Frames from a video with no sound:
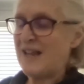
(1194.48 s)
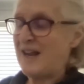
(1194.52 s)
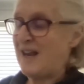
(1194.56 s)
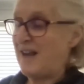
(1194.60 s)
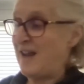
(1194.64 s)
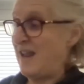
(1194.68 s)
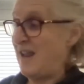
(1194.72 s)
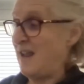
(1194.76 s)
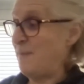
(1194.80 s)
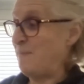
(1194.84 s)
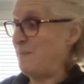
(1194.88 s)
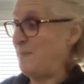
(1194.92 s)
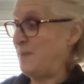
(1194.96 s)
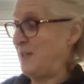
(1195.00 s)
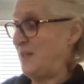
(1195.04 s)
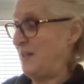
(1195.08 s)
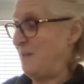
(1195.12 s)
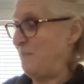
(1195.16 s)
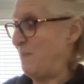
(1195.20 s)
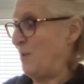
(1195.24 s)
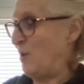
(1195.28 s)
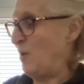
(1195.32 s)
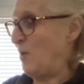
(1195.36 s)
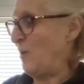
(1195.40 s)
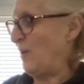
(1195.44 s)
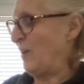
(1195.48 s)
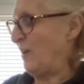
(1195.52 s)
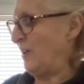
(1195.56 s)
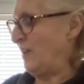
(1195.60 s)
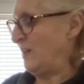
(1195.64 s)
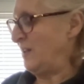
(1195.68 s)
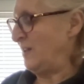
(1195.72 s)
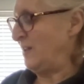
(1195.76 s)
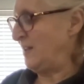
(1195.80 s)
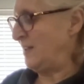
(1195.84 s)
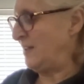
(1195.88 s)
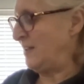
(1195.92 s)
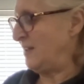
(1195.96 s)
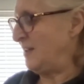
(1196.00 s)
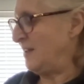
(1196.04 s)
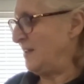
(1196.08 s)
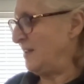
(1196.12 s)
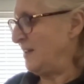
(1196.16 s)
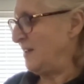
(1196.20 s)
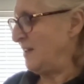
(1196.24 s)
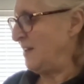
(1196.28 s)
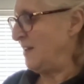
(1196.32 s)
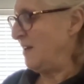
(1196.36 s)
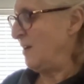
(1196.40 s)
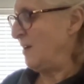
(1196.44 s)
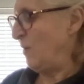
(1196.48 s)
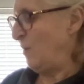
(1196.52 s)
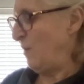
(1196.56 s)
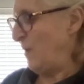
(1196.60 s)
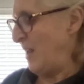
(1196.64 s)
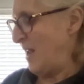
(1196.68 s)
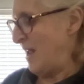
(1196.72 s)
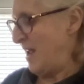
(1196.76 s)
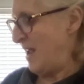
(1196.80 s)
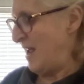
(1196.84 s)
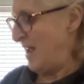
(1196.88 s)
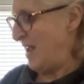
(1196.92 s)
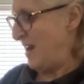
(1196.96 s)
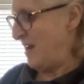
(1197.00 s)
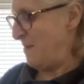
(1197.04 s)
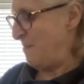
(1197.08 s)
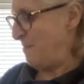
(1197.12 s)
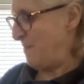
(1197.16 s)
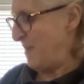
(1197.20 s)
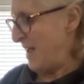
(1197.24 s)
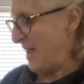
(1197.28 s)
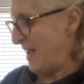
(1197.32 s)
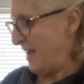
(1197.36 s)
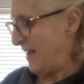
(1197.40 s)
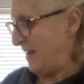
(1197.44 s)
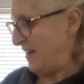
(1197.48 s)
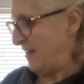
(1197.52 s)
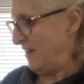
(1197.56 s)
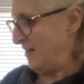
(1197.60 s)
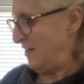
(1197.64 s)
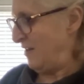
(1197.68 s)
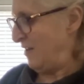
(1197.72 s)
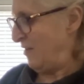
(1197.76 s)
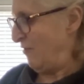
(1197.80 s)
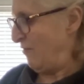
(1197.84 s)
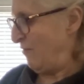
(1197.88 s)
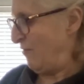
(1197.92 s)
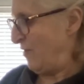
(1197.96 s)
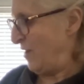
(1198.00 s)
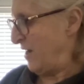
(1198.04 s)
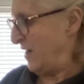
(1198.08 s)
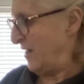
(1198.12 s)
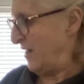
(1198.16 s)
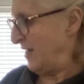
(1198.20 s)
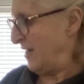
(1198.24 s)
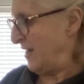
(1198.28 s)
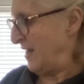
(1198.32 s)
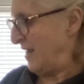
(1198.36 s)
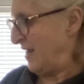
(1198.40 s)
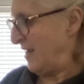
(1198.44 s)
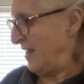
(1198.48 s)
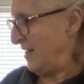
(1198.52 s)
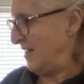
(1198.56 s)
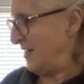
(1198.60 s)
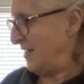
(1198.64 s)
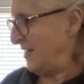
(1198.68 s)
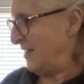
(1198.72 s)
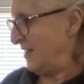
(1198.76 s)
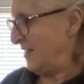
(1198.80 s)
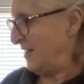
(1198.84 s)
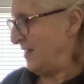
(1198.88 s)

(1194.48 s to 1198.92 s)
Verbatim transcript: and empty pockets, we head back to the front gate.